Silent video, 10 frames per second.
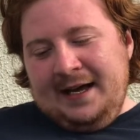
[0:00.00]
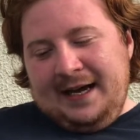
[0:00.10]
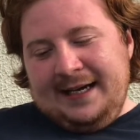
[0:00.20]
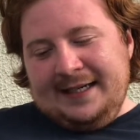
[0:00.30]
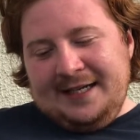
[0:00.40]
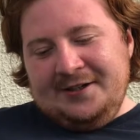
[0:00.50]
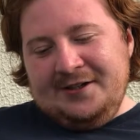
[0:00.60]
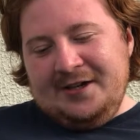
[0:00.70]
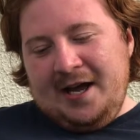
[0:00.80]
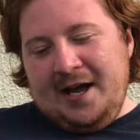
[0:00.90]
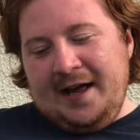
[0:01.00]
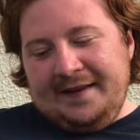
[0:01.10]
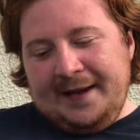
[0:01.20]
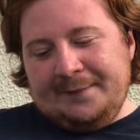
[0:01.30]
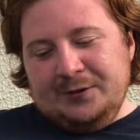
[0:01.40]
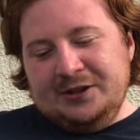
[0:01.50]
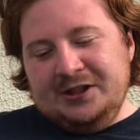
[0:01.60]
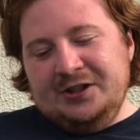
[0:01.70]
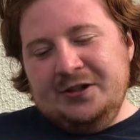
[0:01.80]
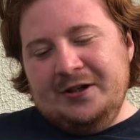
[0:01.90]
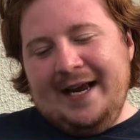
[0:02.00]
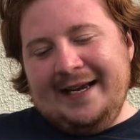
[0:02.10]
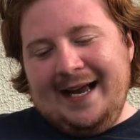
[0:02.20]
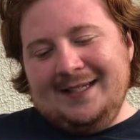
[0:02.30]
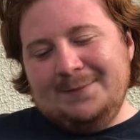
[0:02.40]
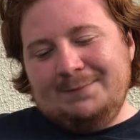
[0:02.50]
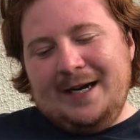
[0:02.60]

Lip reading: And that boosted unit gets